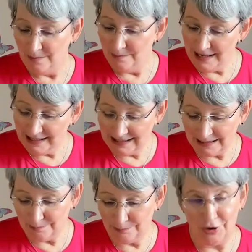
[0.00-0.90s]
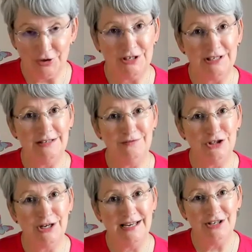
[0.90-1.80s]
Making positive
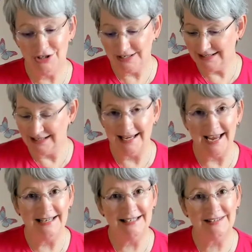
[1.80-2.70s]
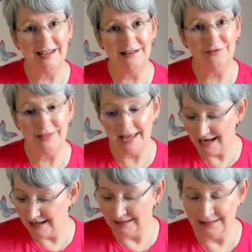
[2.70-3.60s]
changes to get yourself
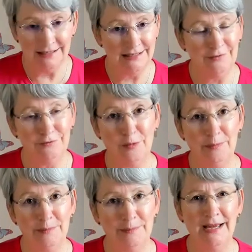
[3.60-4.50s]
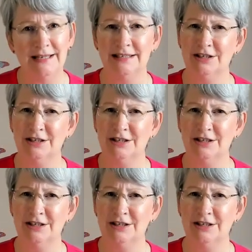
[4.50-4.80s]
there and learning from the past.